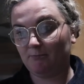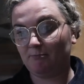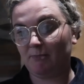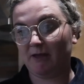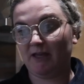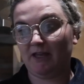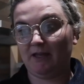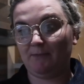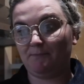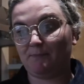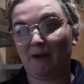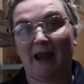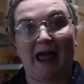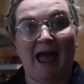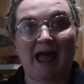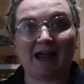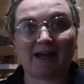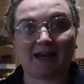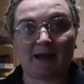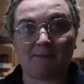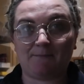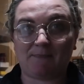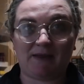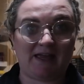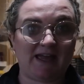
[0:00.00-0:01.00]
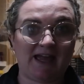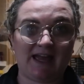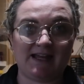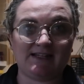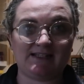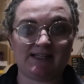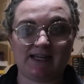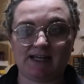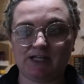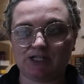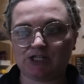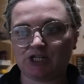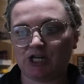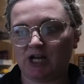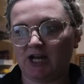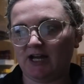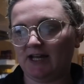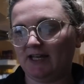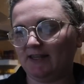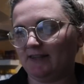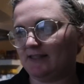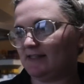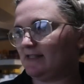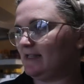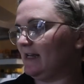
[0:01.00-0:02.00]
be black and be a head teacher
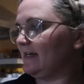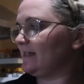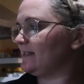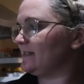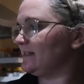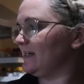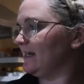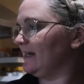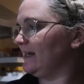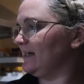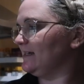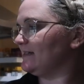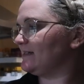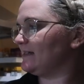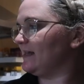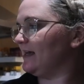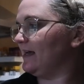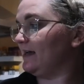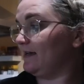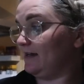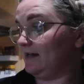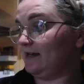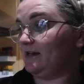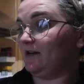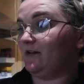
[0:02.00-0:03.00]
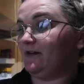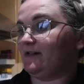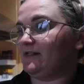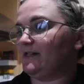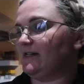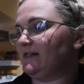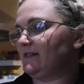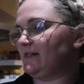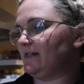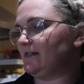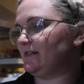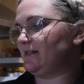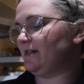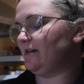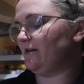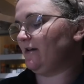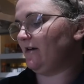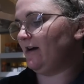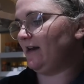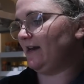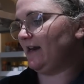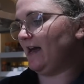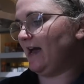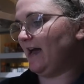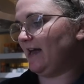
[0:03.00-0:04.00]
in the 60s uh, in
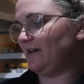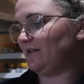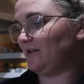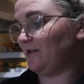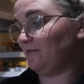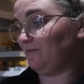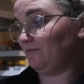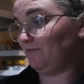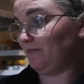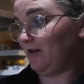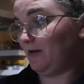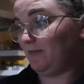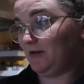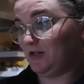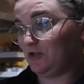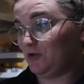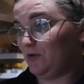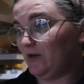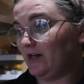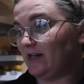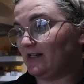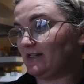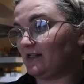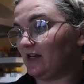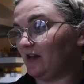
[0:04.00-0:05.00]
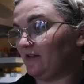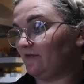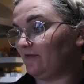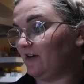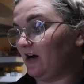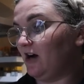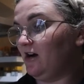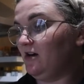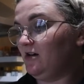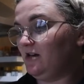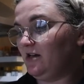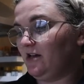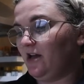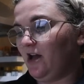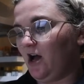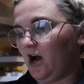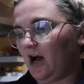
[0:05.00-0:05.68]
1969 and I'm, I'm enjoying it so far.